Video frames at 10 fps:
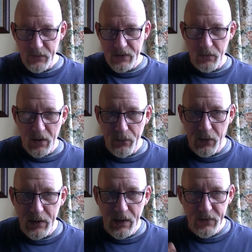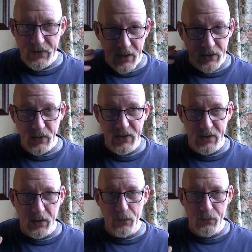so we're on point number 6. We
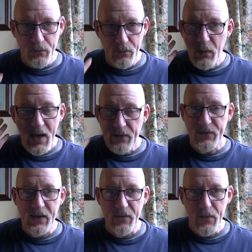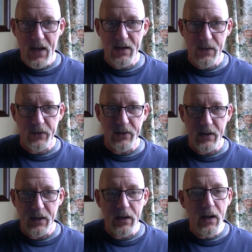haven't even met anybody
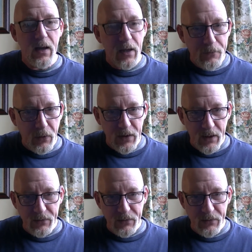yet. Point number